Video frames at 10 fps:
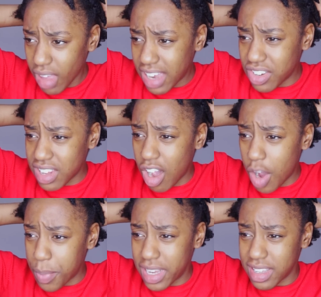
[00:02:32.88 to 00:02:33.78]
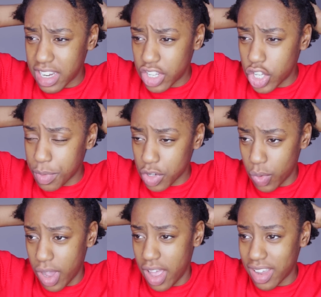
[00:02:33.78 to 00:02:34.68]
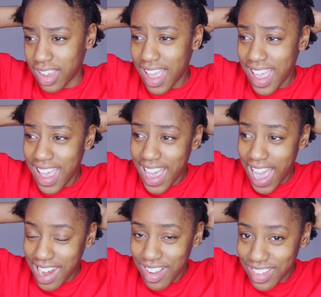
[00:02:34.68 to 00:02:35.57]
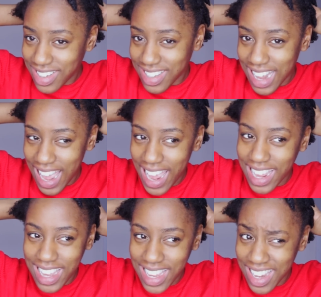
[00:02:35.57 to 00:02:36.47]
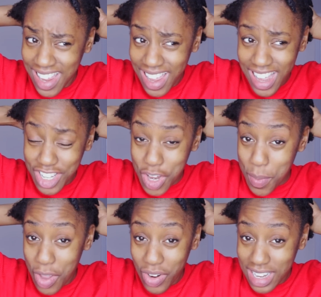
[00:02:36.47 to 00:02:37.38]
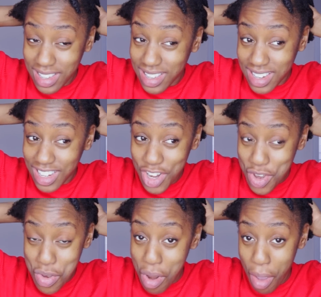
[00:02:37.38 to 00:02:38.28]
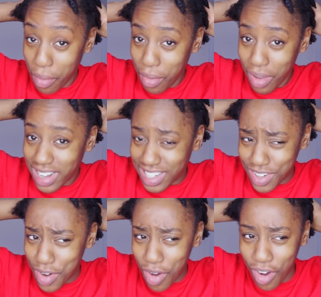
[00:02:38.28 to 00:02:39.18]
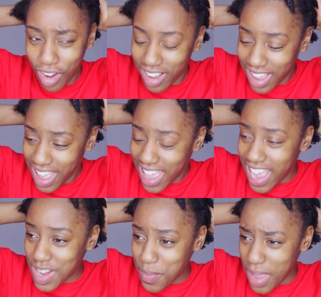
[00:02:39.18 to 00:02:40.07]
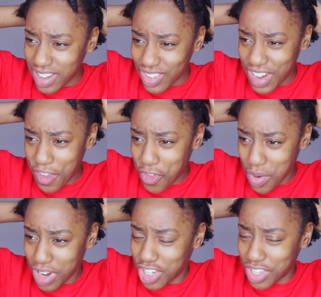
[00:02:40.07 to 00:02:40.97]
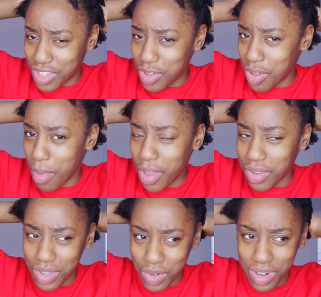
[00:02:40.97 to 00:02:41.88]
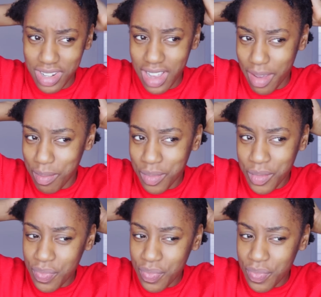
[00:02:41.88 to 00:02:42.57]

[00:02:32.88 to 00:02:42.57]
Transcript: And she was like, oh, but isn't it too much work? And I was just like, to be honest, no, it's not. It depends on if you want to just do the most all the time.